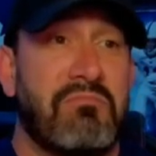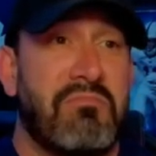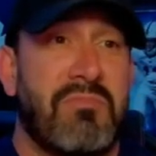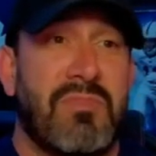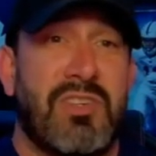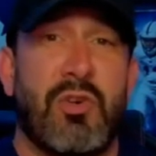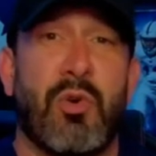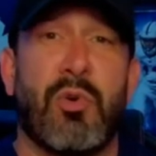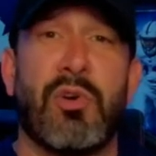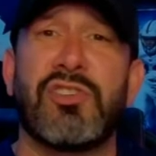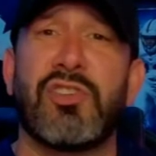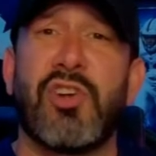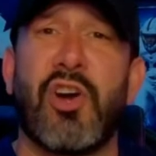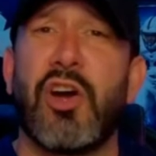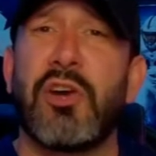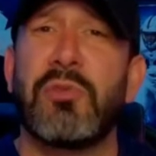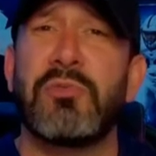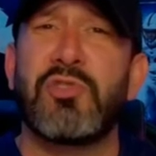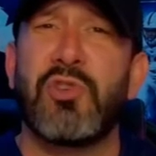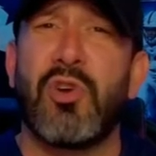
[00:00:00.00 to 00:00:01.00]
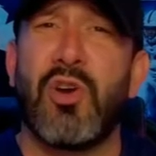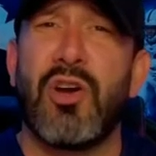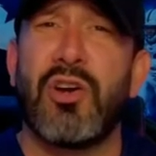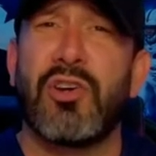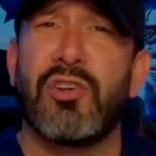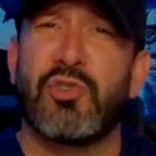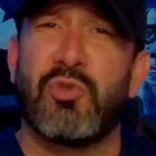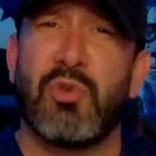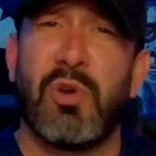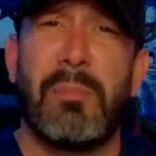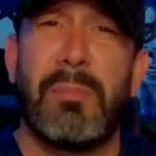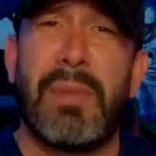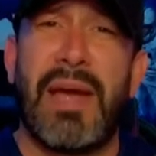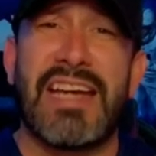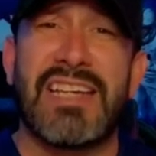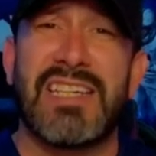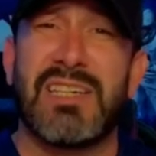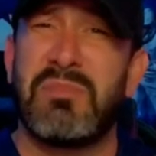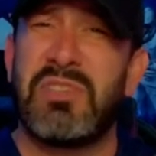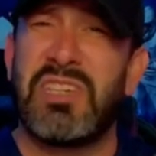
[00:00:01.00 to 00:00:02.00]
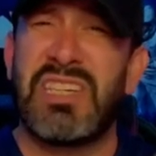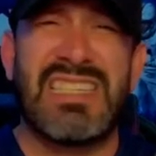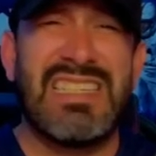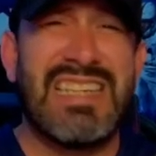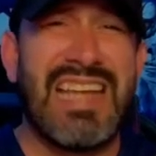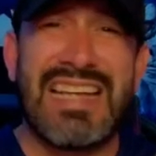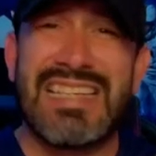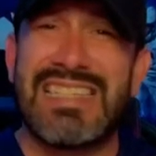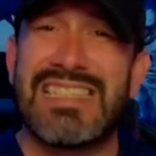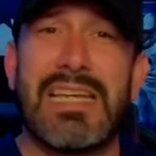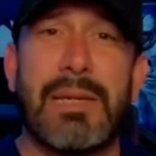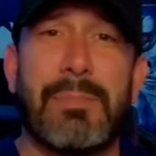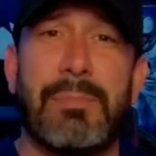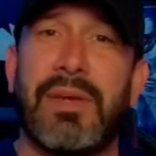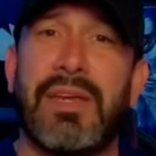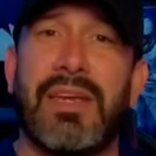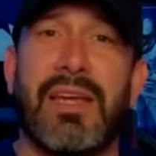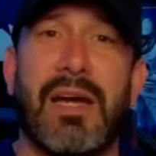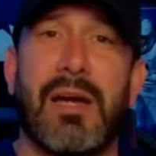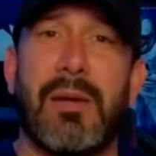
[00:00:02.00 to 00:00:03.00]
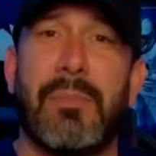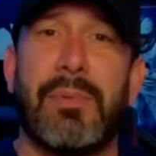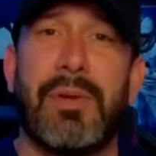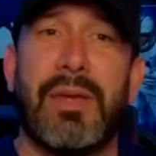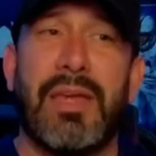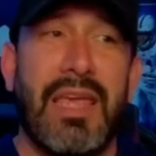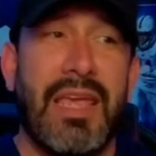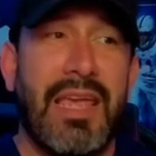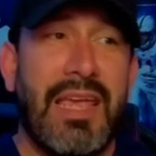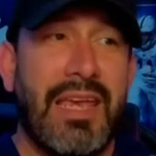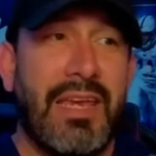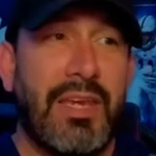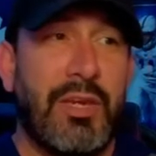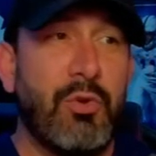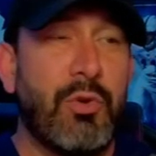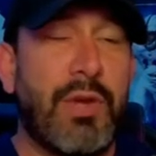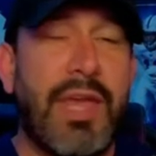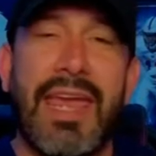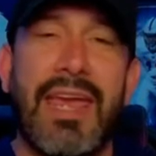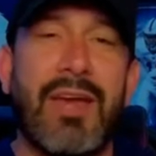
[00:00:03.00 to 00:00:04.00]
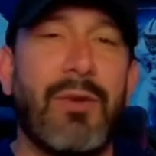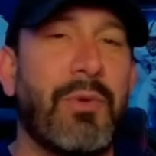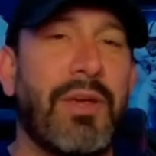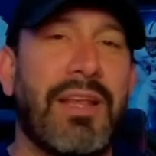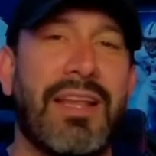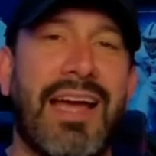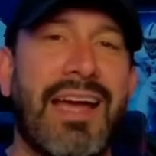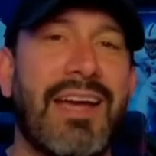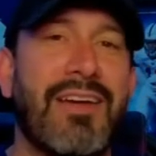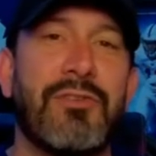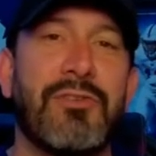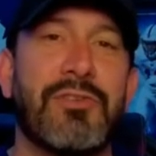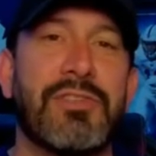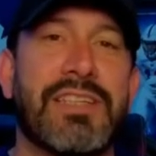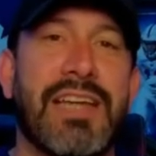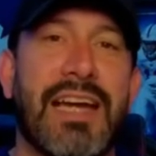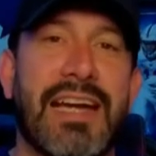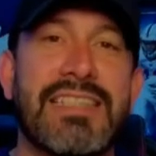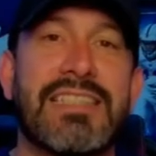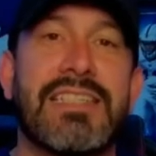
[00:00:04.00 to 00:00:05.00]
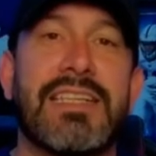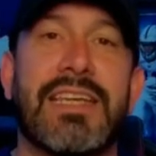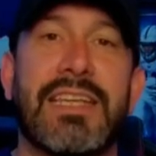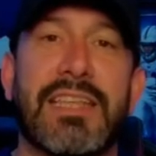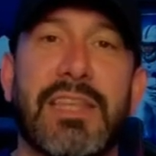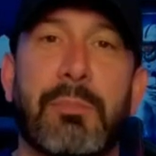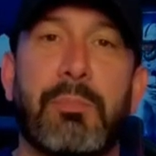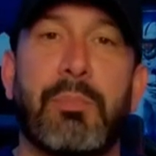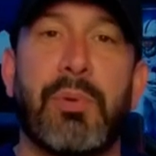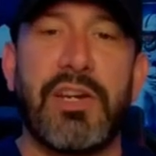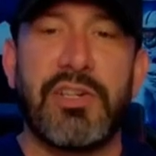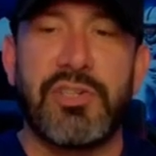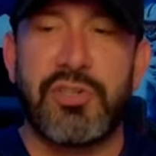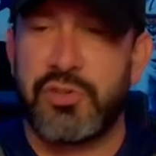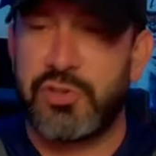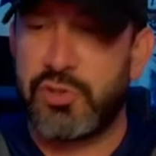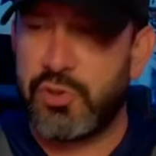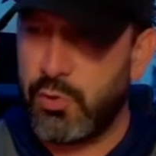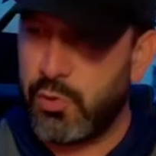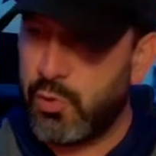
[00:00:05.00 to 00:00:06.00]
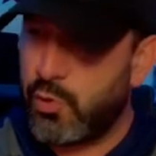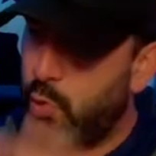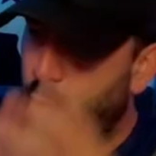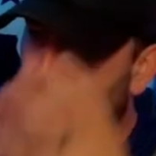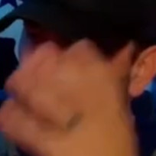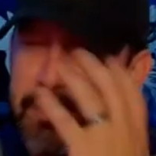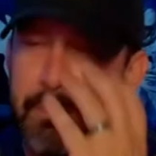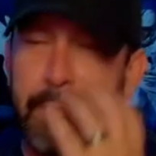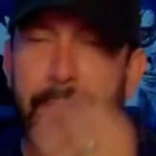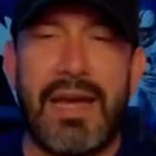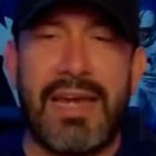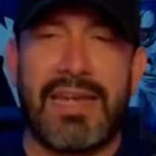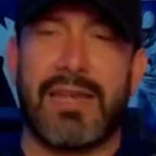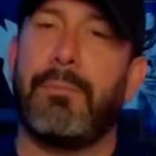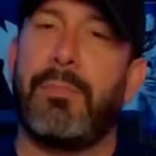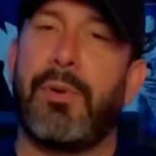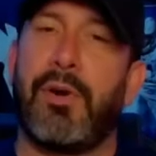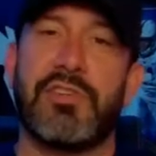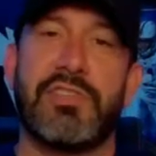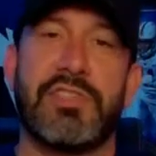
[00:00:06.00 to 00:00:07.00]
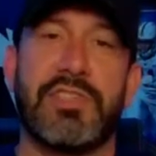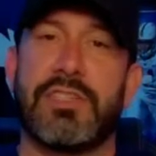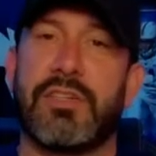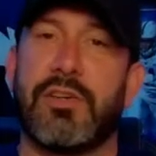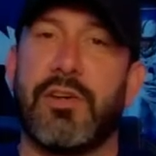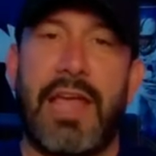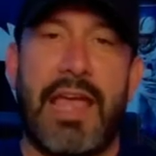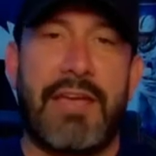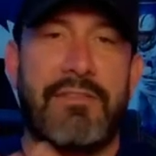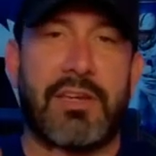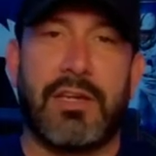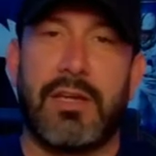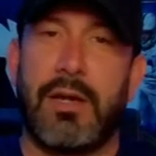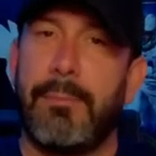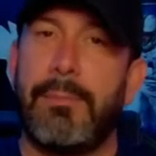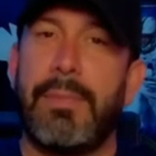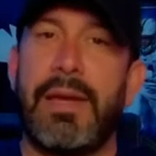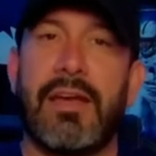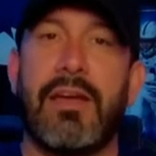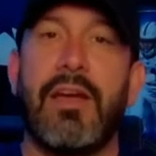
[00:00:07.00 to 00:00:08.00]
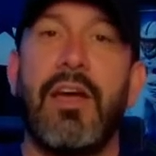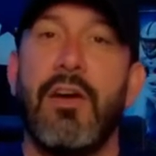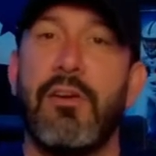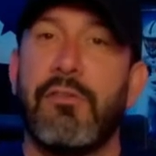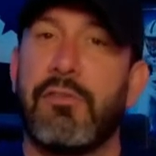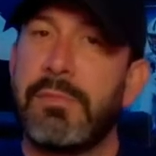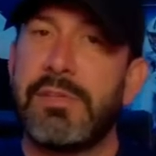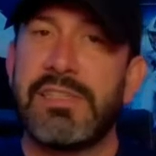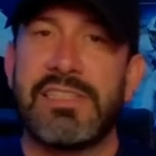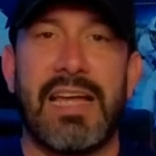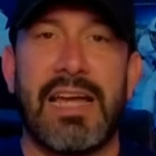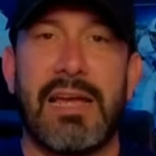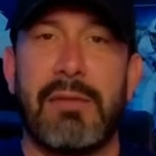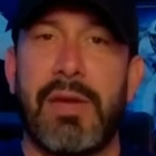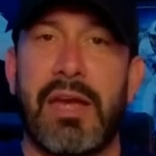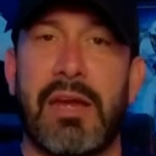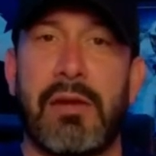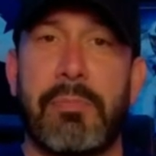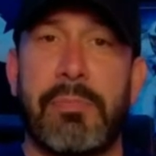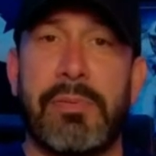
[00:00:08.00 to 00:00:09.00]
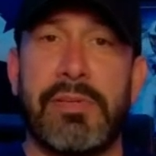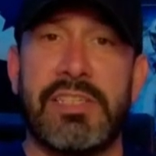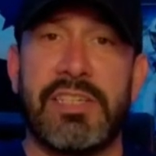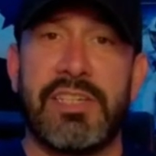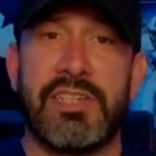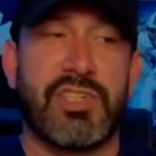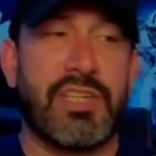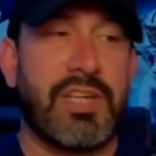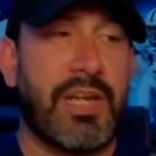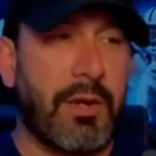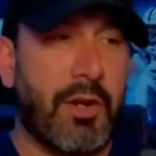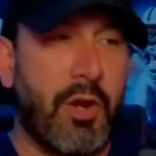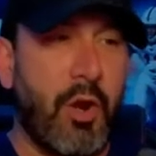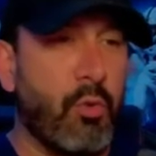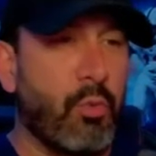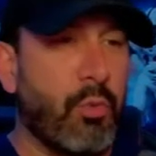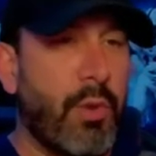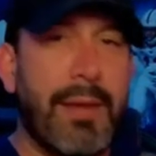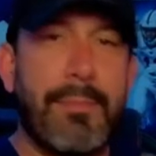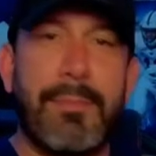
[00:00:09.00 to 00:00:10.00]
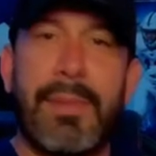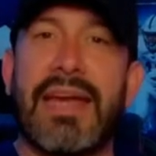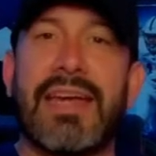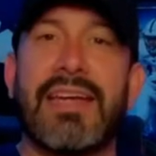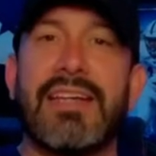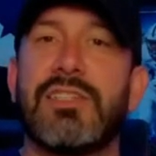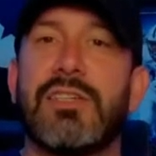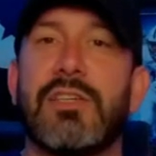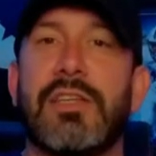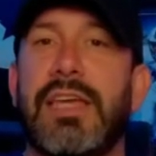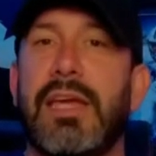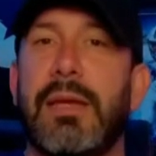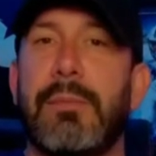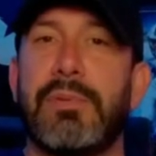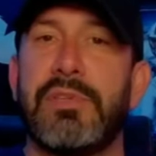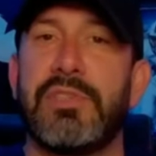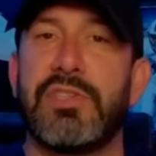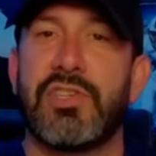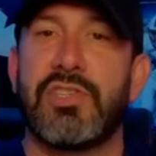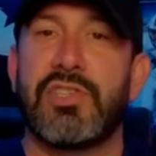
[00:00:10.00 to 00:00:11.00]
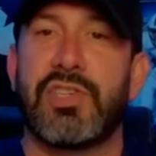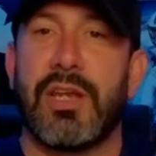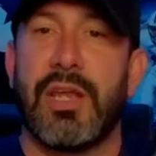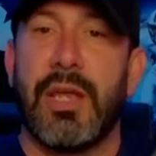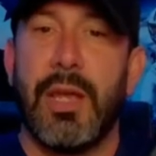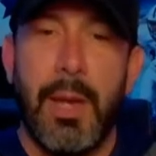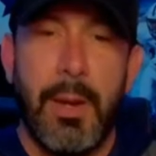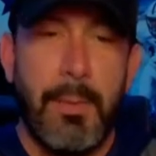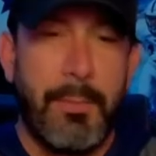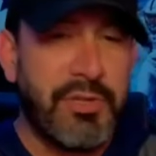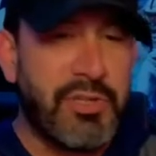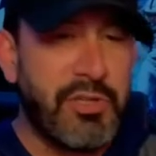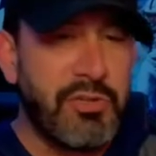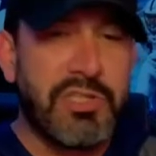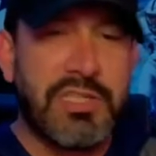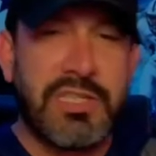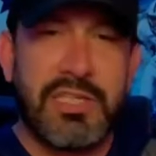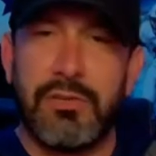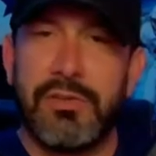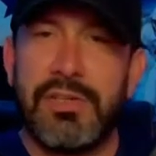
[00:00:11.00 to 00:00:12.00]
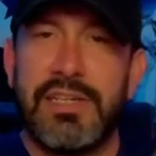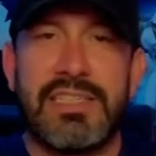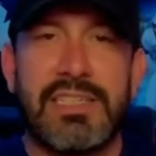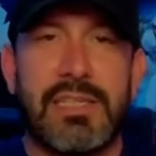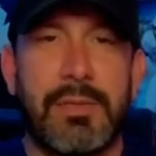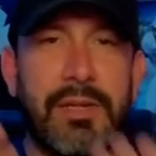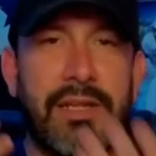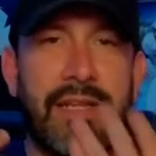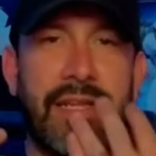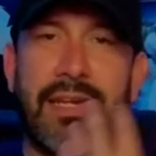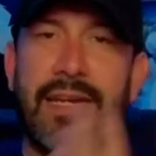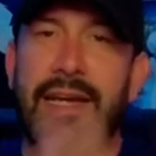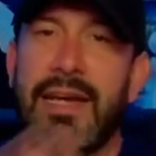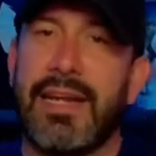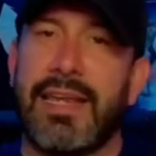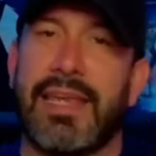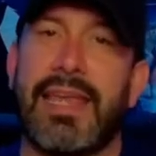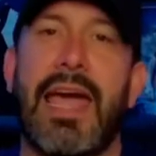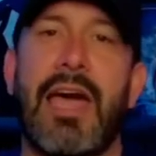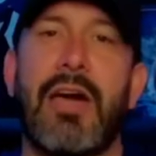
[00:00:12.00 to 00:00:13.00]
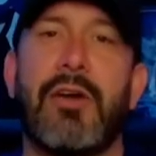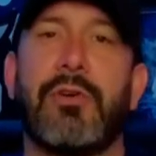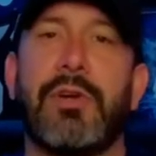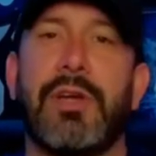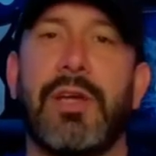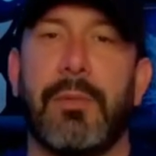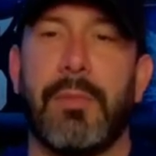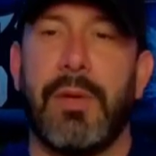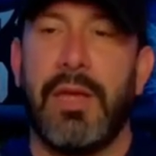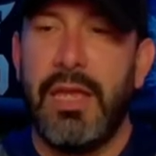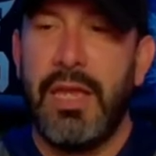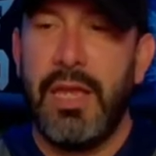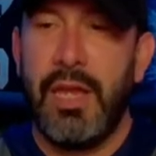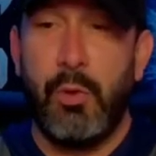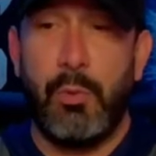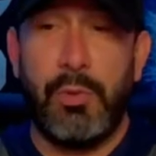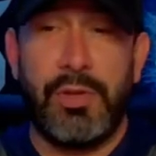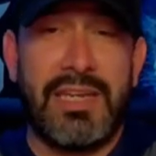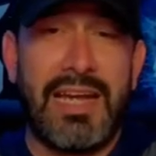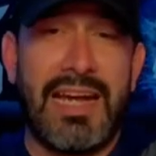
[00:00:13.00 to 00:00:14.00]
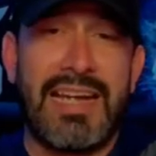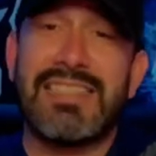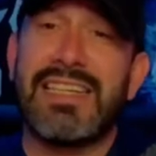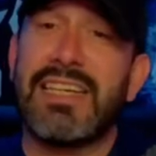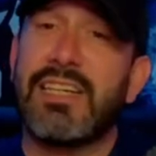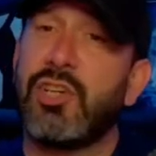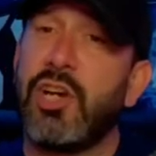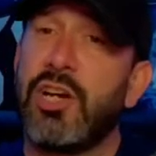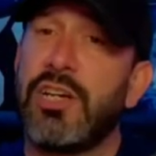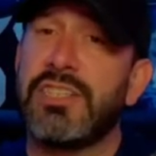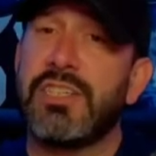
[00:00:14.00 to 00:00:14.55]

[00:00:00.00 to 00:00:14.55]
Dorrance Armstrong or Terrell Basham just not stepping up, you can't rely on those guys to get the pressure. So, of course, Micah Parsons is going to have to come back from his linebacker position and go right back into the end position, but you still need somebody that kind of counter him. With guys like Chauncey